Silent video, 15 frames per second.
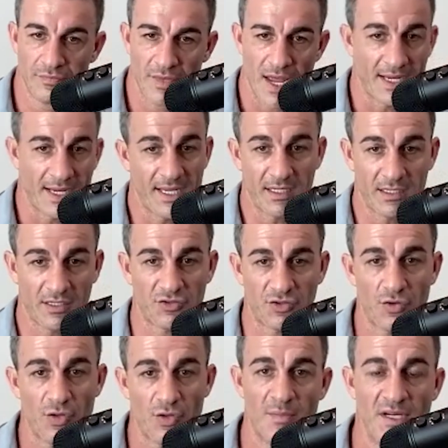I can't
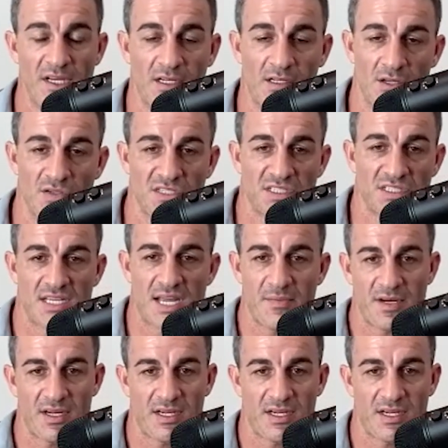control how many closings happen.